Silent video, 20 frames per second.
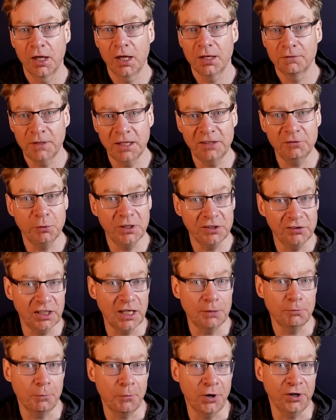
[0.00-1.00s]
Things we need to
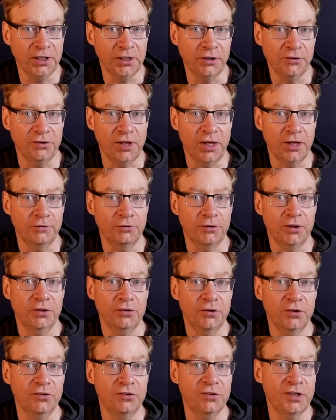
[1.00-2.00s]
keep reminding ourselves
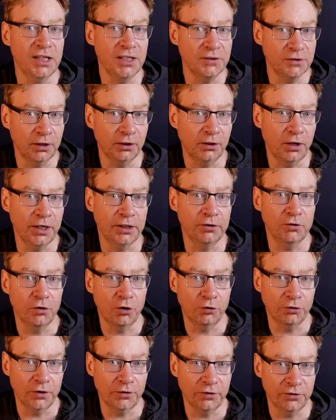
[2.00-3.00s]
to see the light
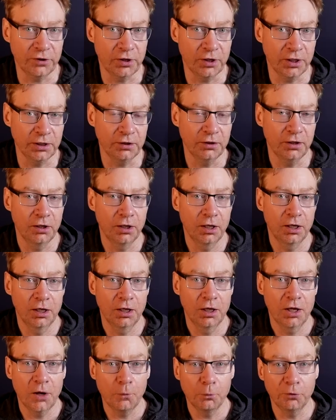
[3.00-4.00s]
on the other side
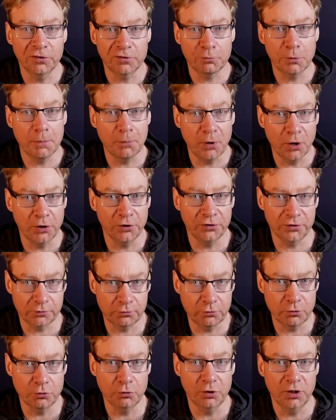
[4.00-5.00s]
once we pass
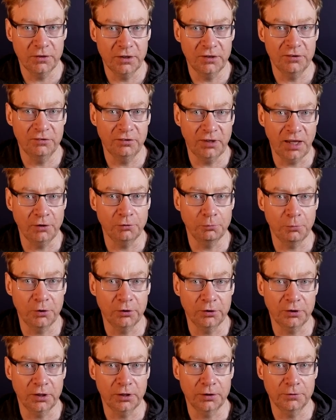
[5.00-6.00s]
through this down
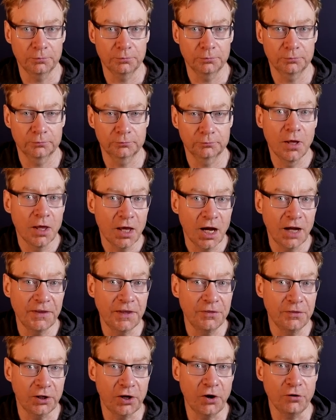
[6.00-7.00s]
market. And then
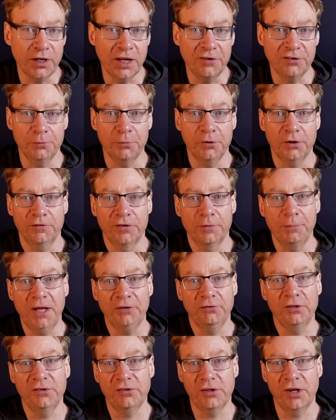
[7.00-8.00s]
the current estimate of the
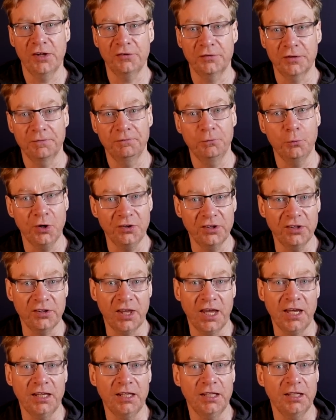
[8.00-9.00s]
battery size for the
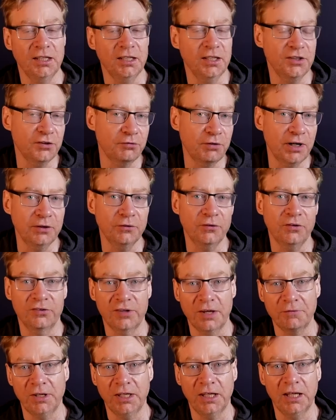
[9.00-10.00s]
4680 is around
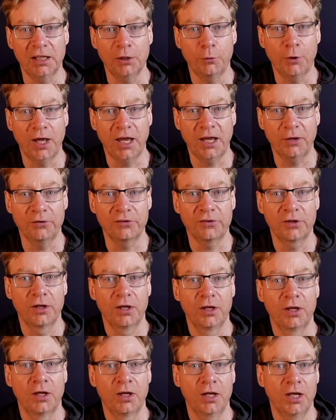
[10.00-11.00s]
70 kilowatt hours,
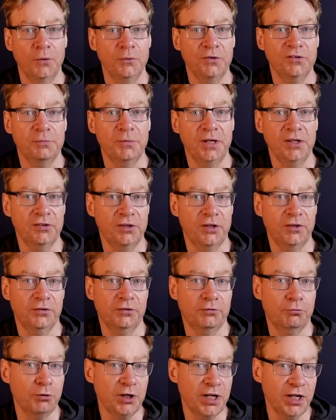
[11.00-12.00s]
which means
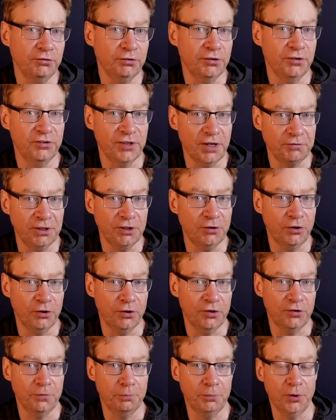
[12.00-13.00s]

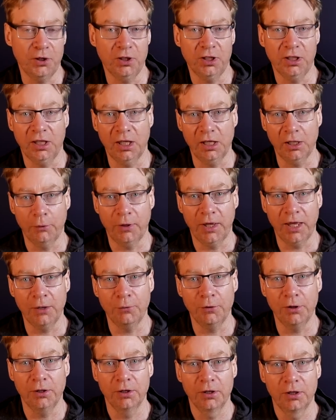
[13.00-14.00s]
$370 per kilowatt
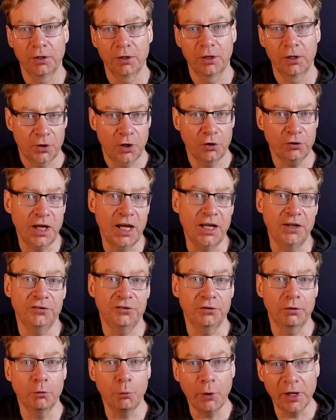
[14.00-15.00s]
hour. Okay,
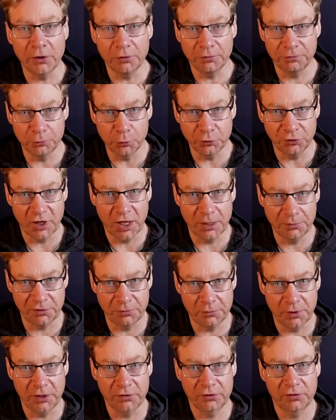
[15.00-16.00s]
so we're way off 4 times as
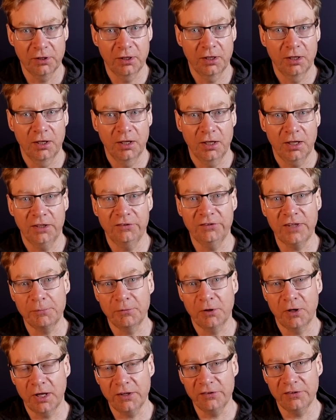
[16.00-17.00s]
much. Except
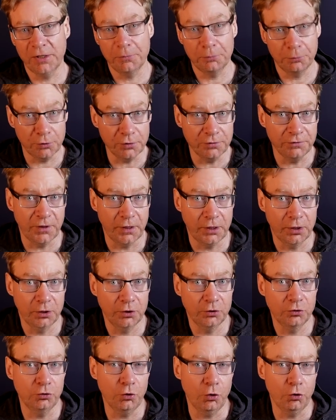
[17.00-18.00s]
I said profit,
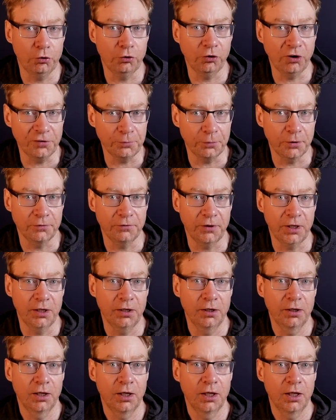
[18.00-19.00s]
not gross profit.
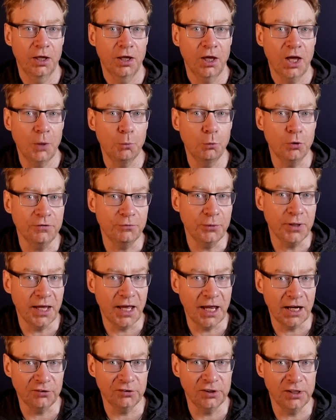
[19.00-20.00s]
And what if we
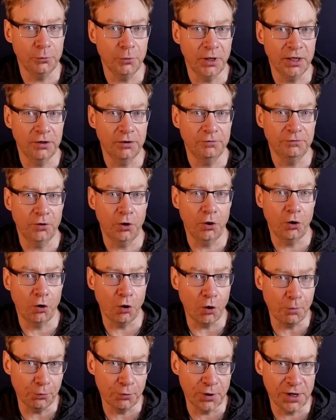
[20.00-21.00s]
actually went for
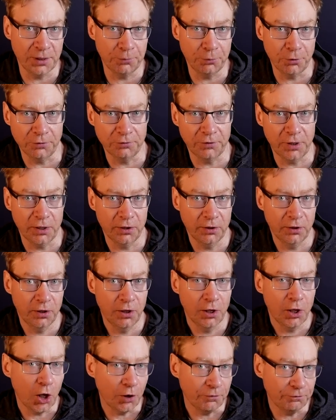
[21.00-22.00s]
operating profit?
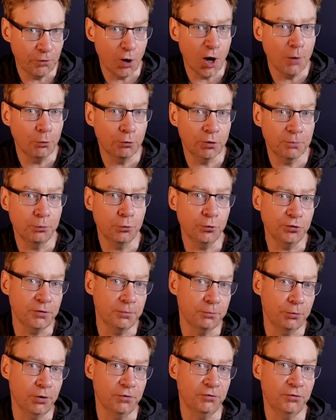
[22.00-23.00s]
A far more important
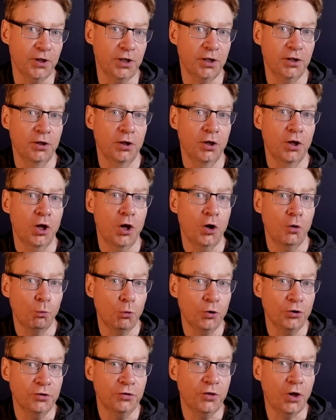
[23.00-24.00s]
profit,
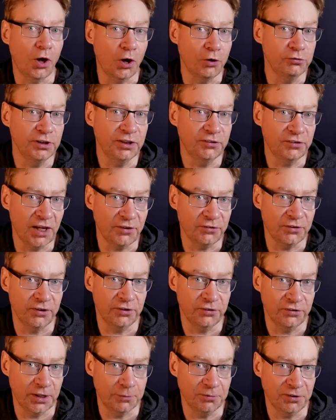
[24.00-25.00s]
one that only Tesla
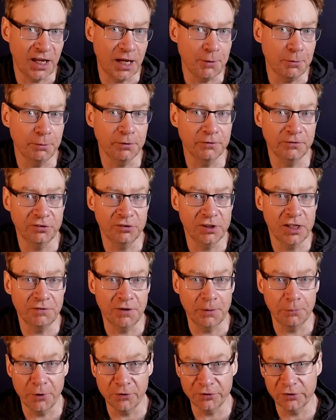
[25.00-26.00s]
seems capable of
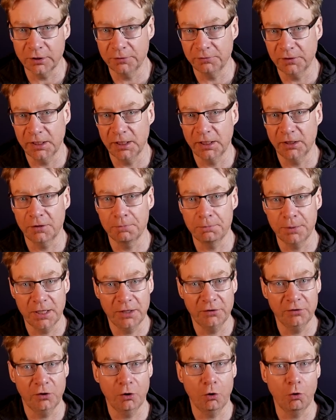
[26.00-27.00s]
achieving positively compared
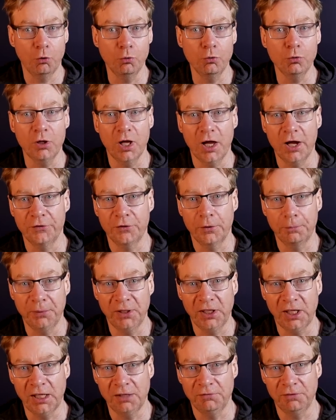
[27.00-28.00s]
to all other
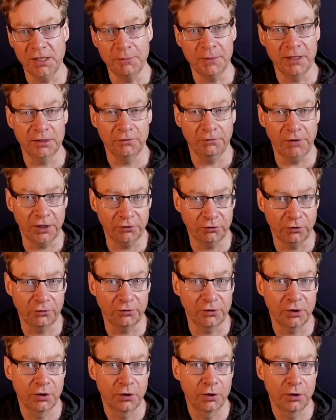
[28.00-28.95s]
BEV manufacturers.